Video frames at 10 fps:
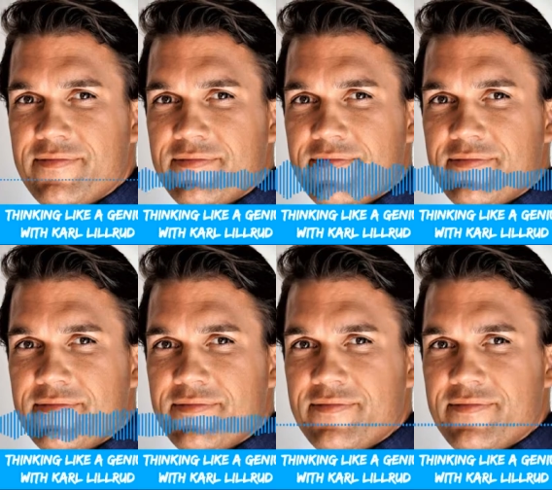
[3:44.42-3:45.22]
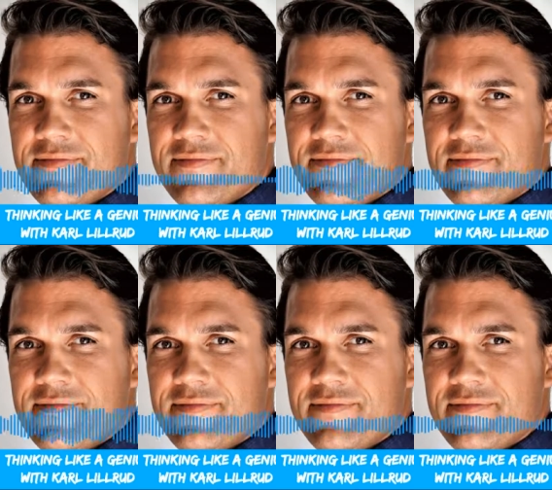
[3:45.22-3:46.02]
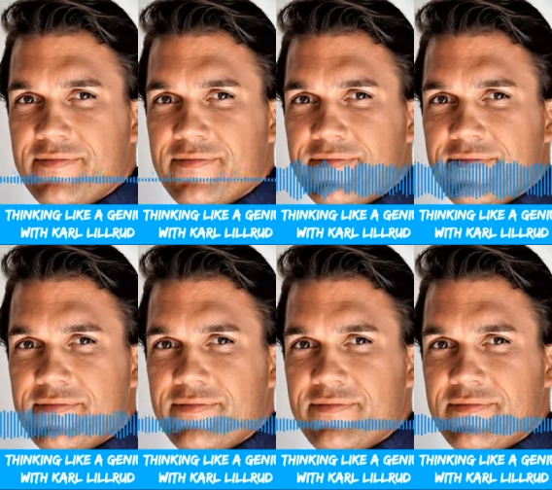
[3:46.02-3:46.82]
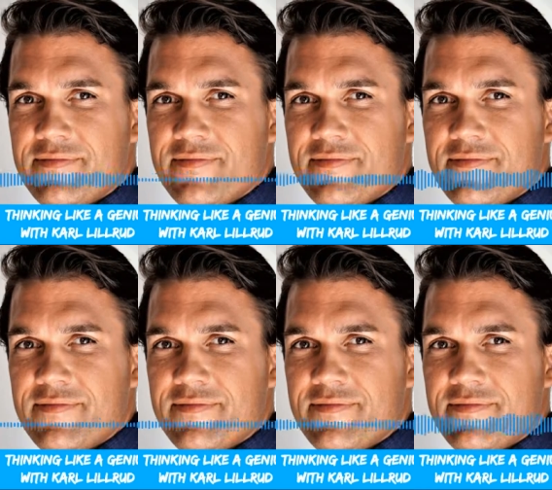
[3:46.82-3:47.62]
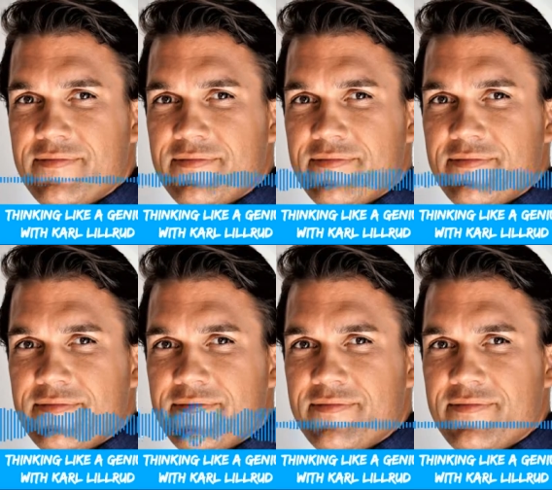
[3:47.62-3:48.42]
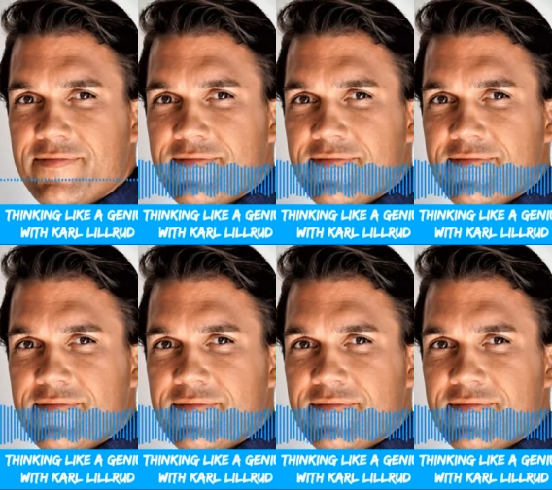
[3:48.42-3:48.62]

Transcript: when you go you know, when you go to school and, and the teacher says you uh,